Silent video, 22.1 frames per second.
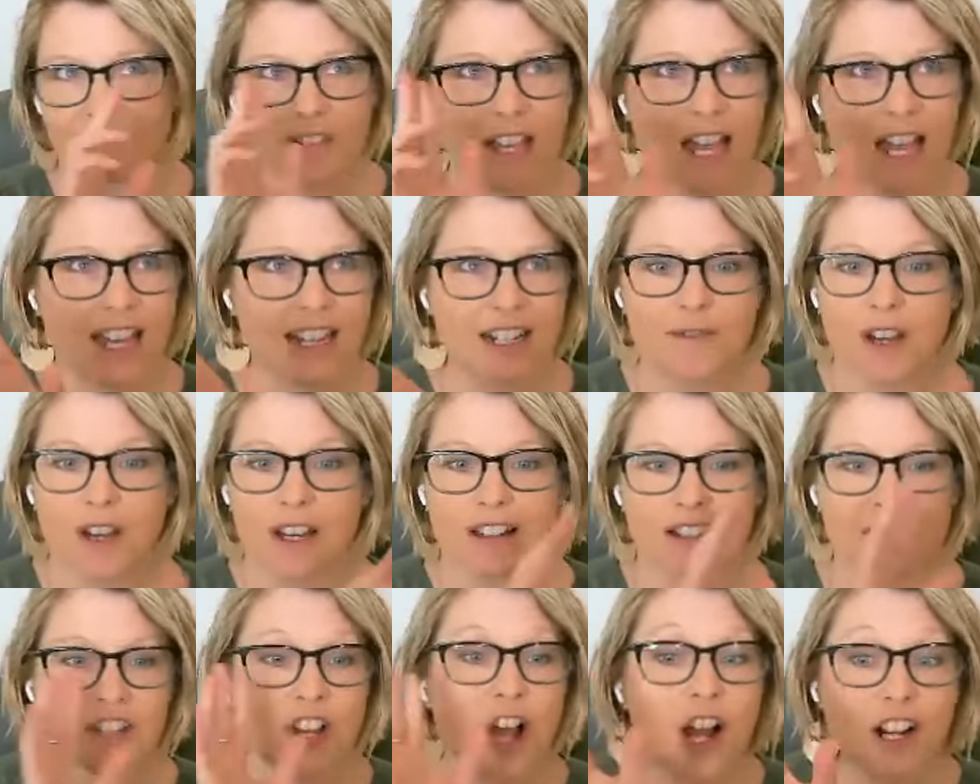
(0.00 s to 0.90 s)
kind of
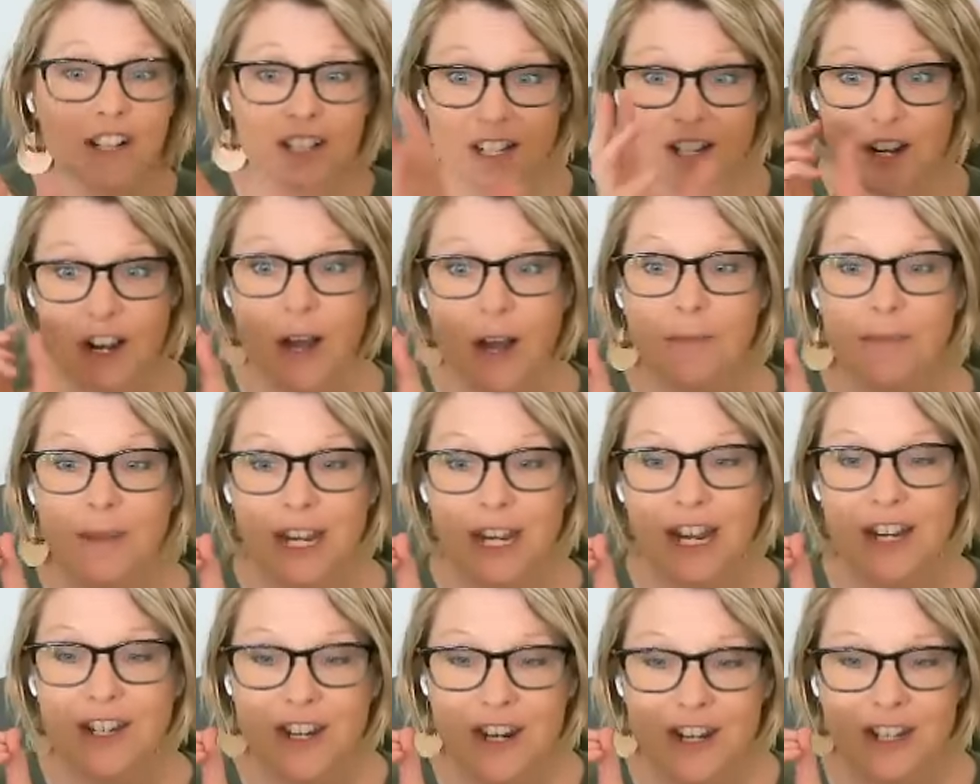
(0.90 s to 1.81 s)
a toxic
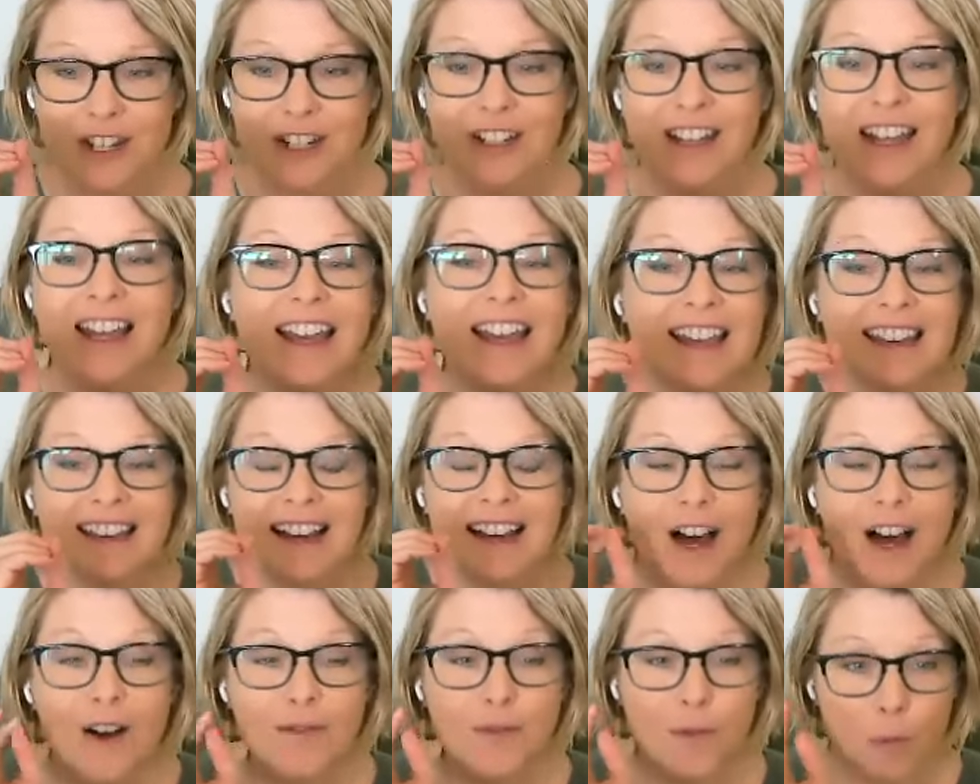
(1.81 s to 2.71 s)
combination
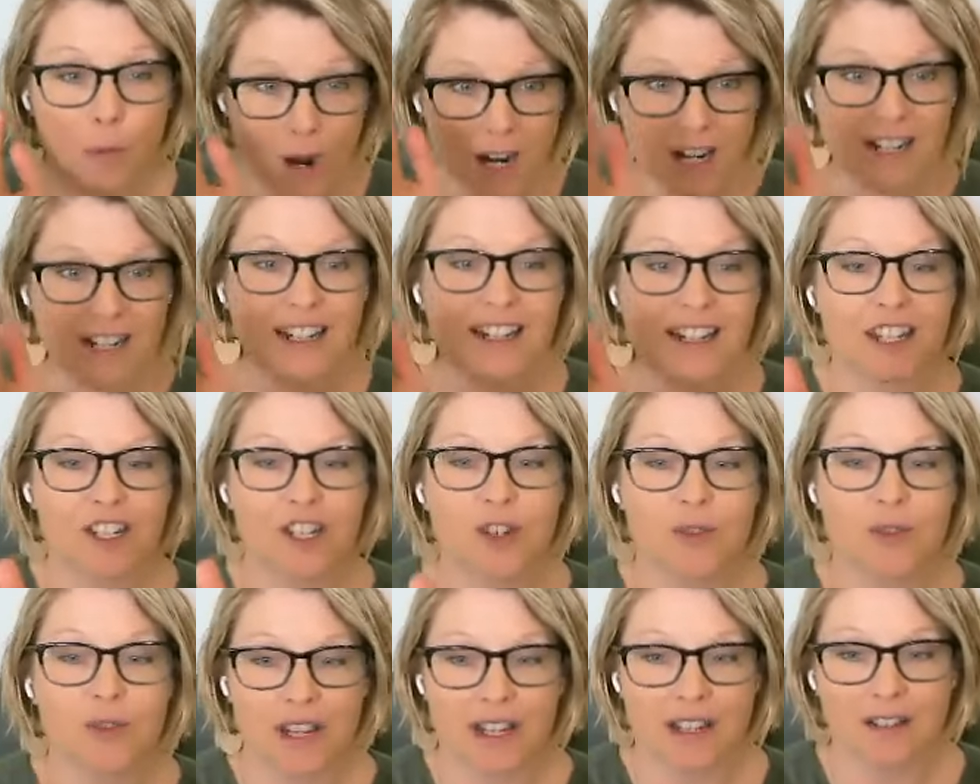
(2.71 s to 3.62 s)
of what could
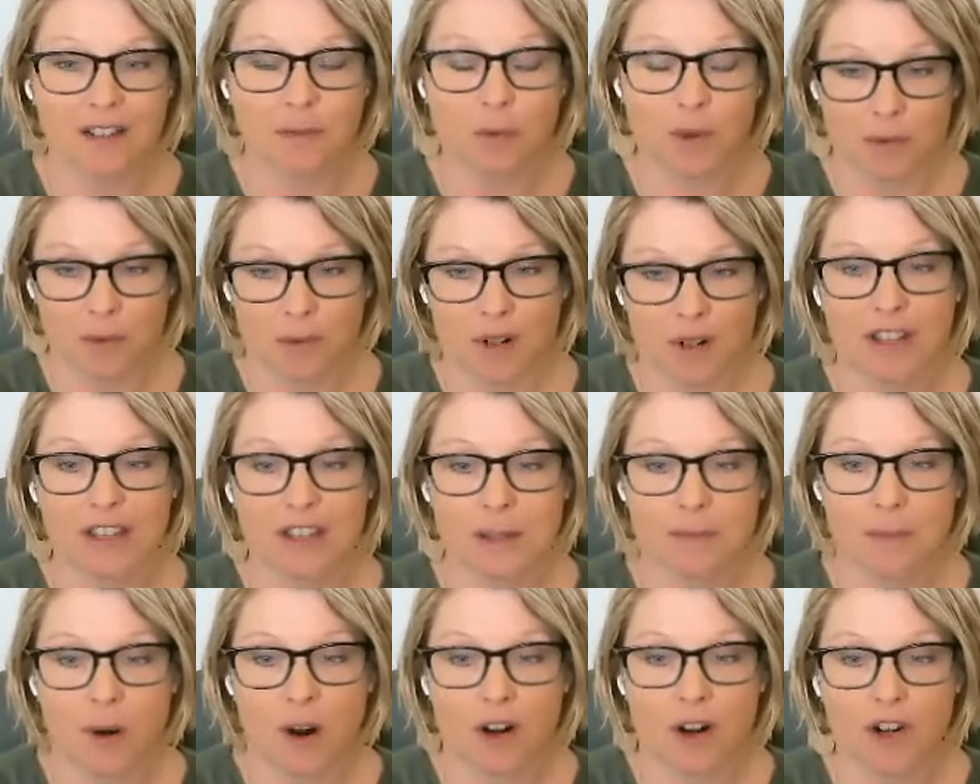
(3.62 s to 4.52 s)
get you in with one of
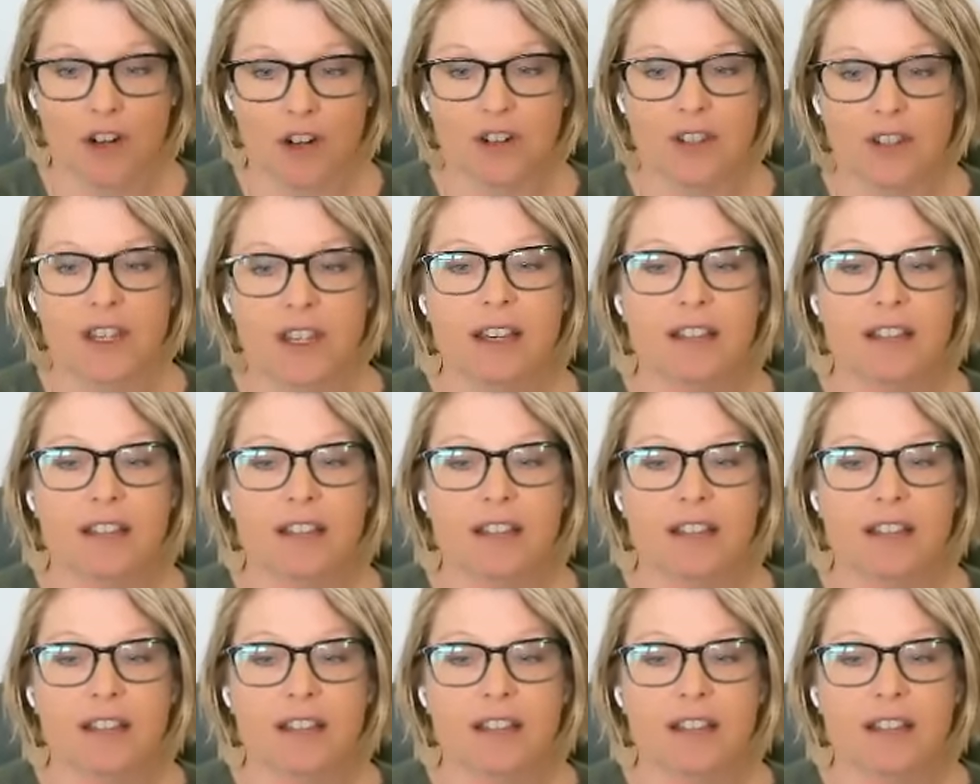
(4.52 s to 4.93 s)
these partners.